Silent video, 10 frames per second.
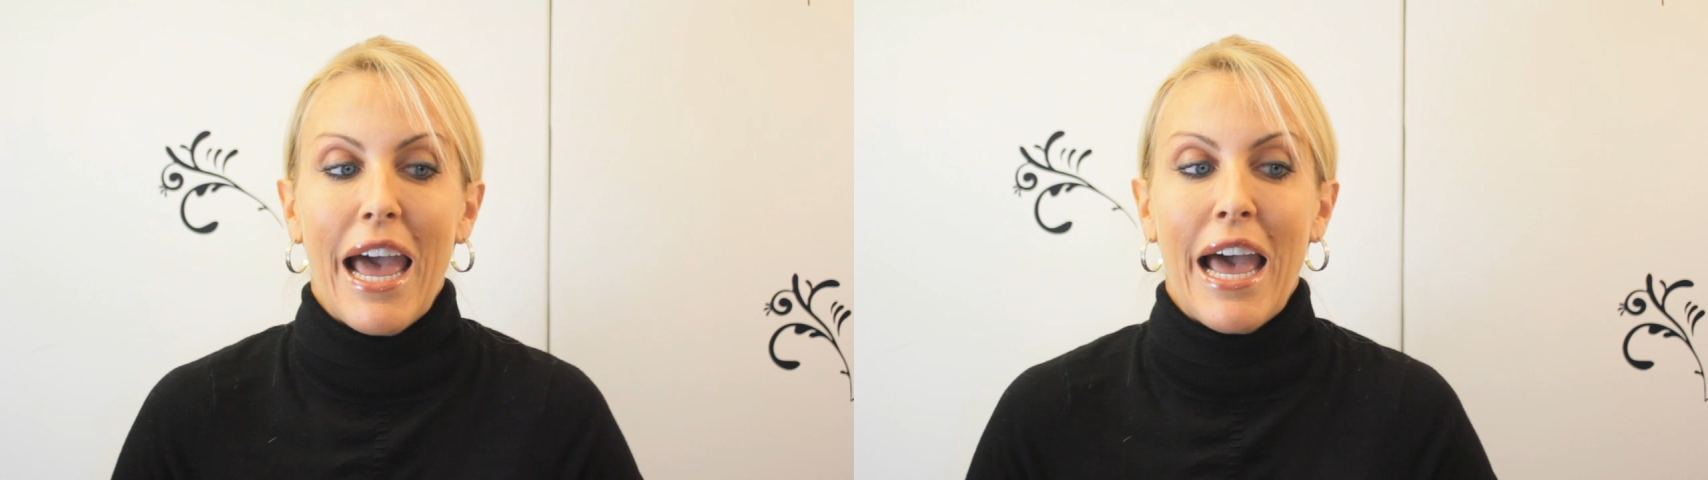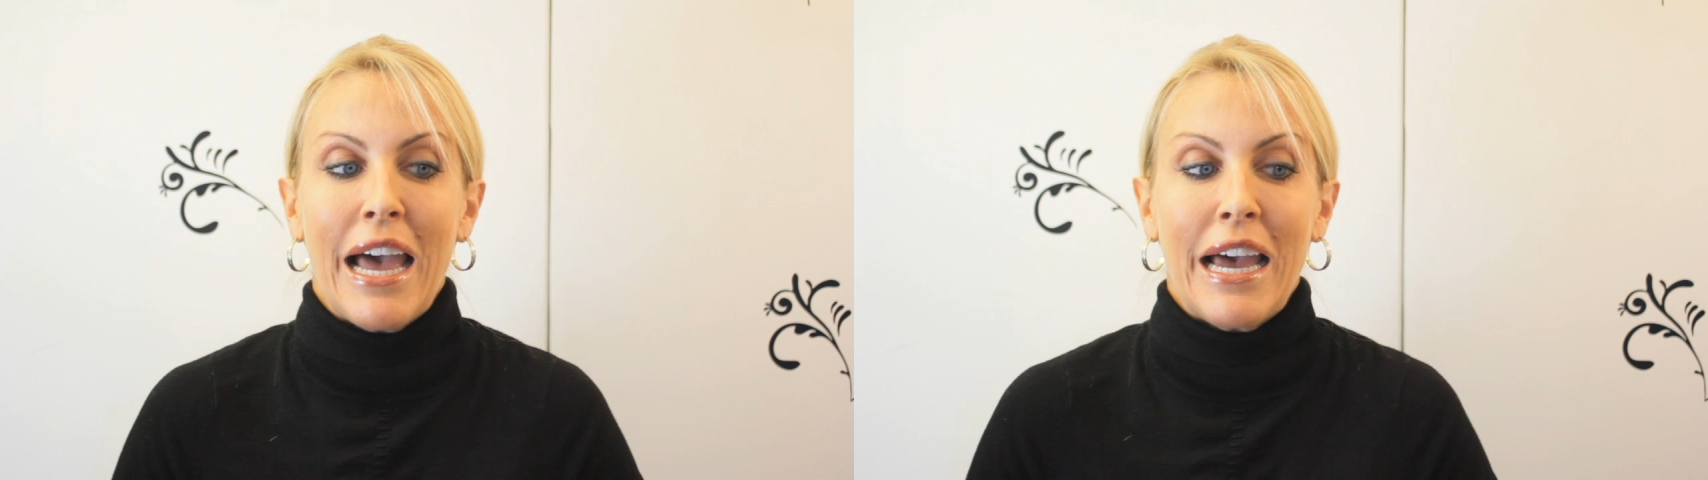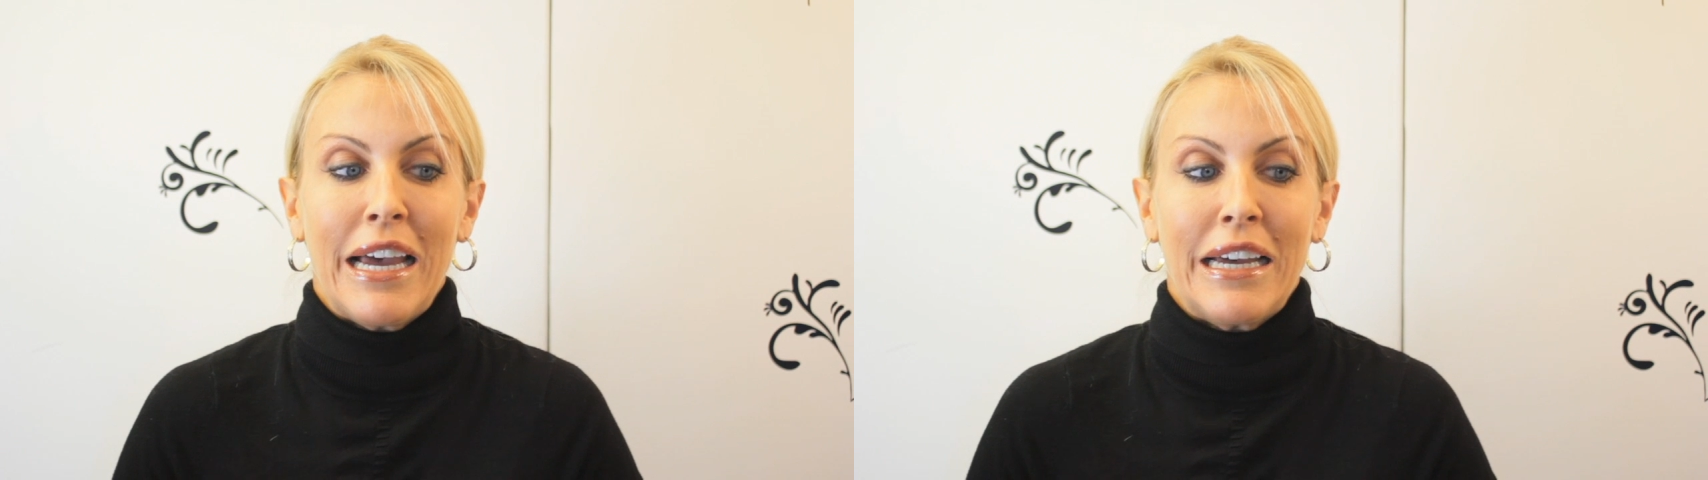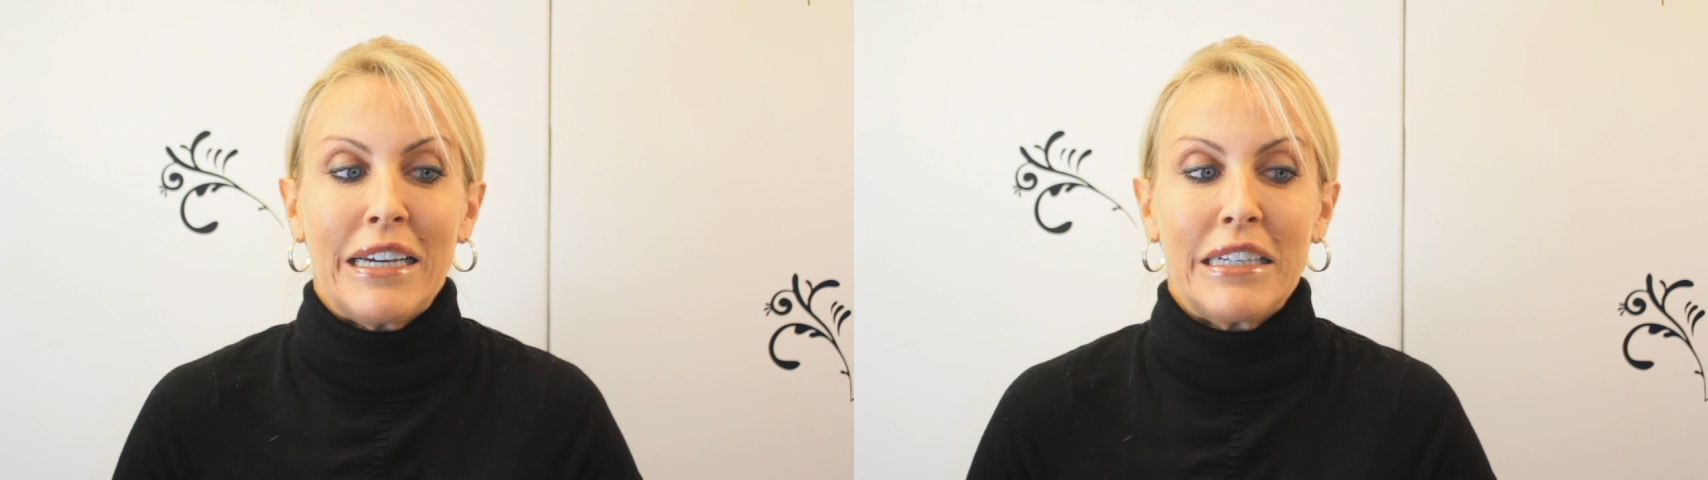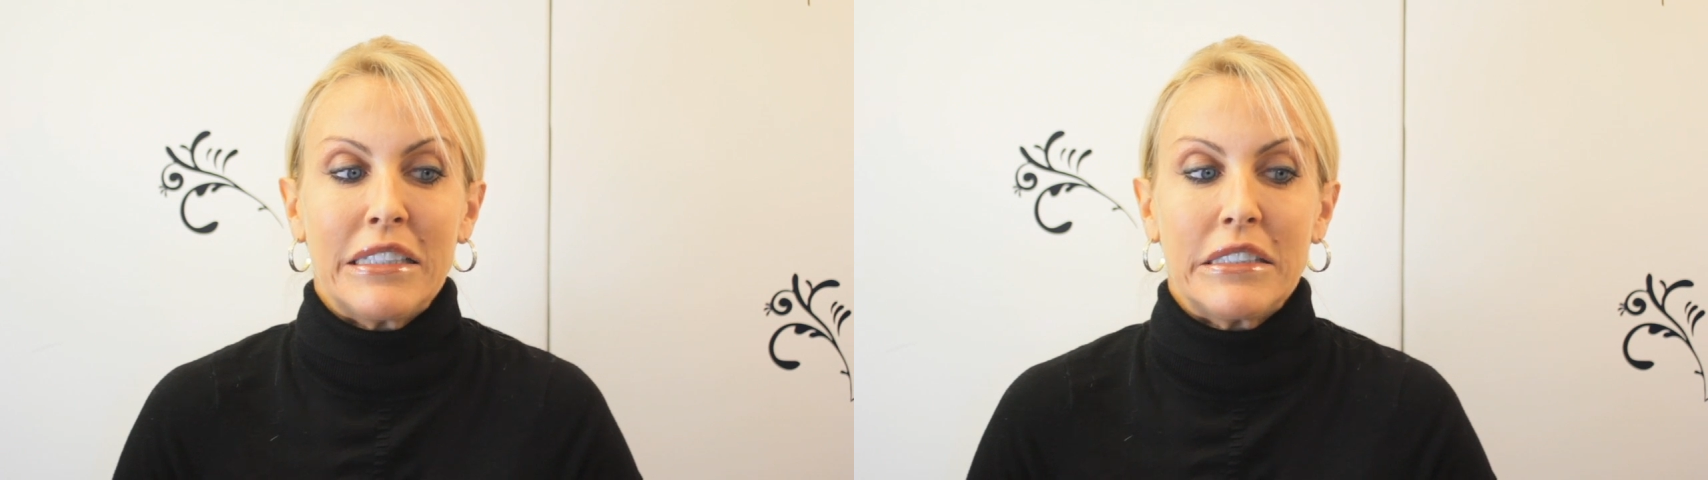
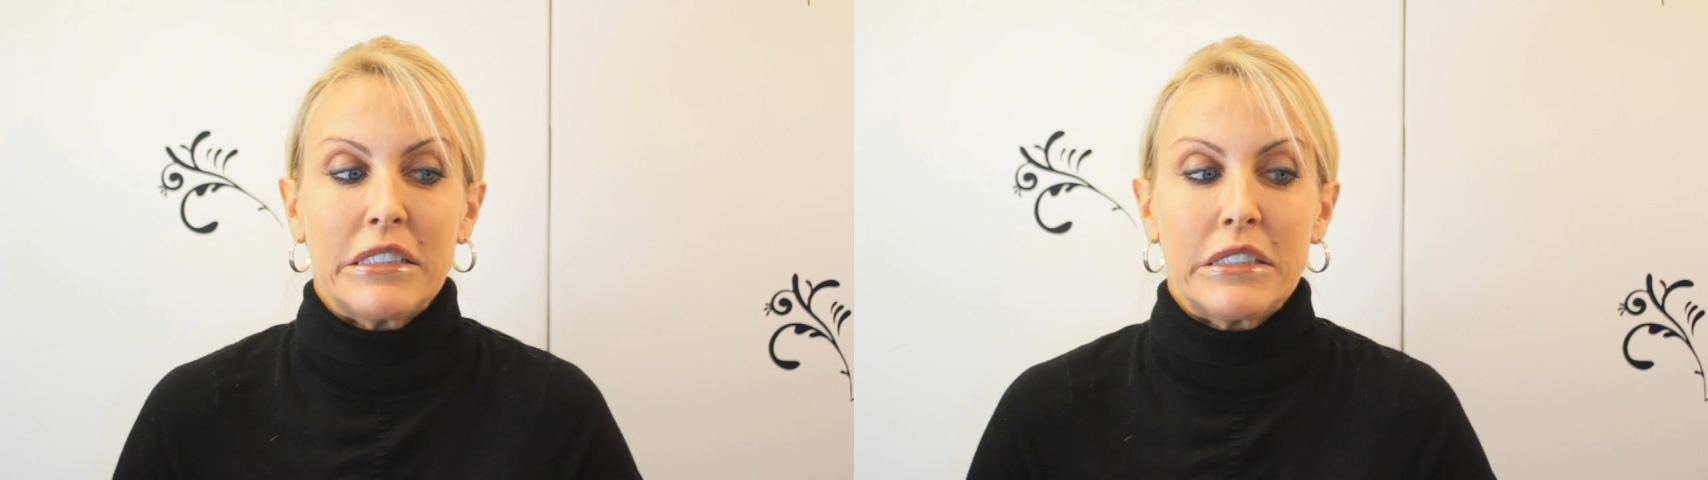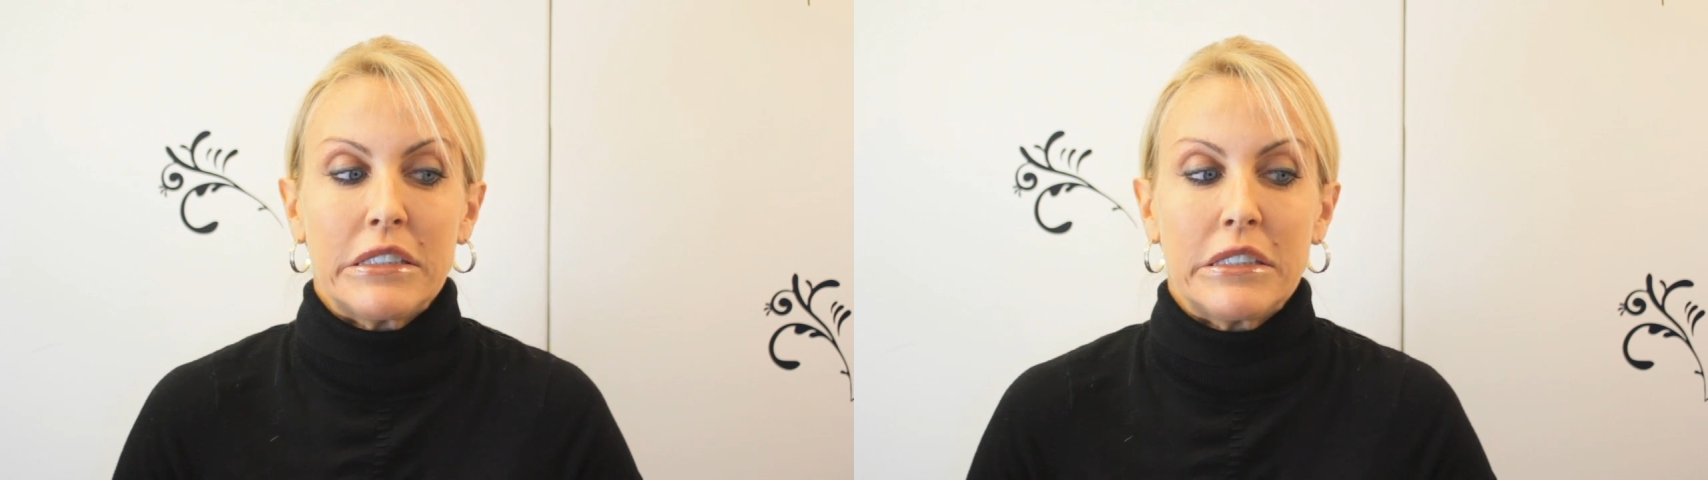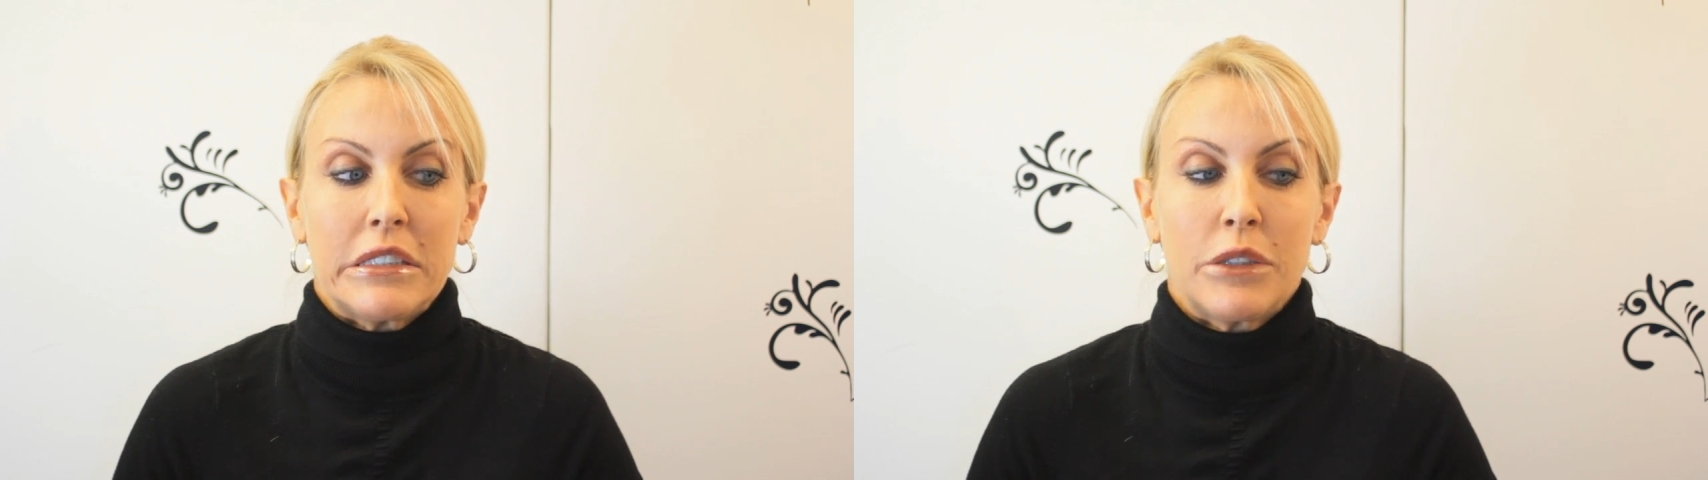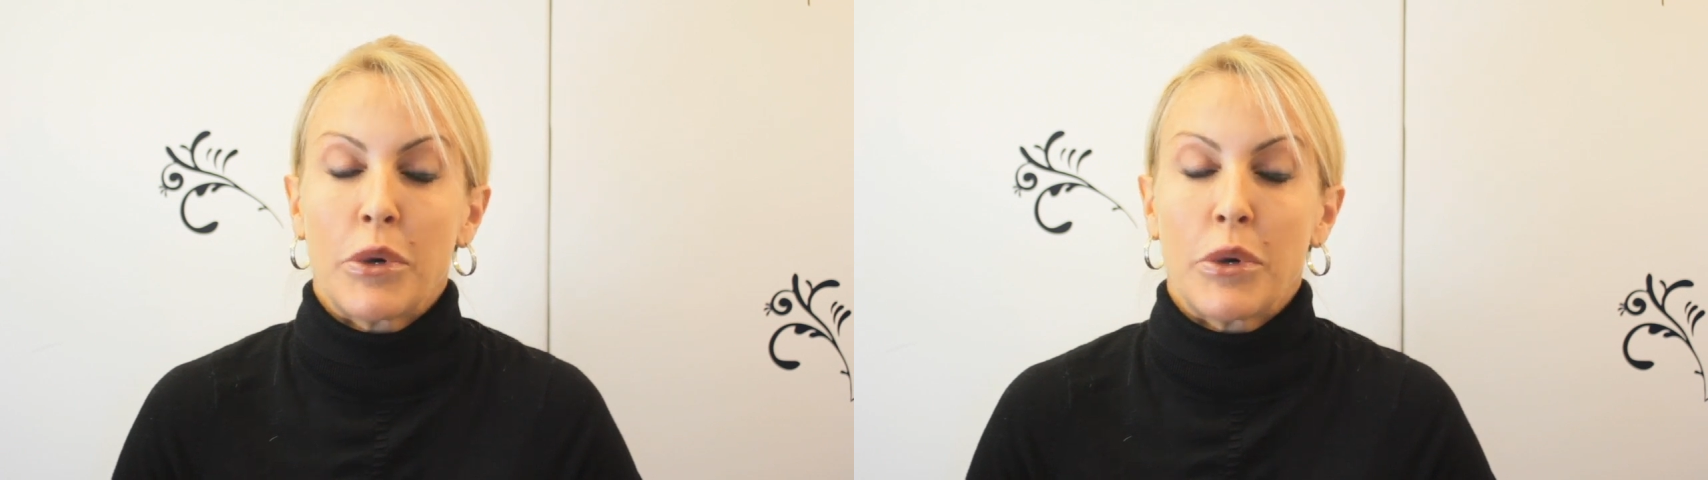Uh, she